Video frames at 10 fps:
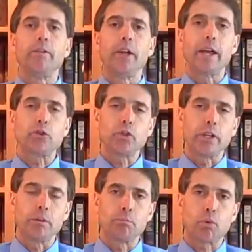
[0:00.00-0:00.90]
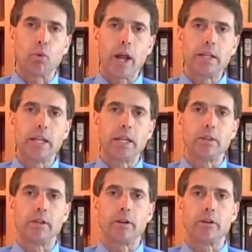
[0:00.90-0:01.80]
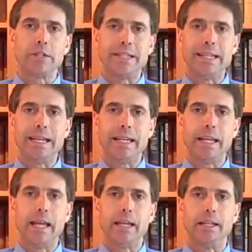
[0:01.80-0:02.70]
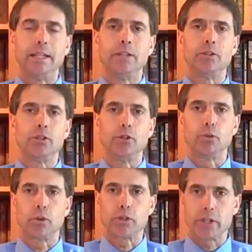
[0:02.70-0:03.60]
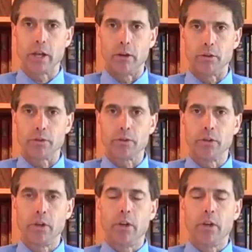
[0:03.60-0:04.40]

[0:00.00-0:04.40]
they actually impregnate their DNA into your cells.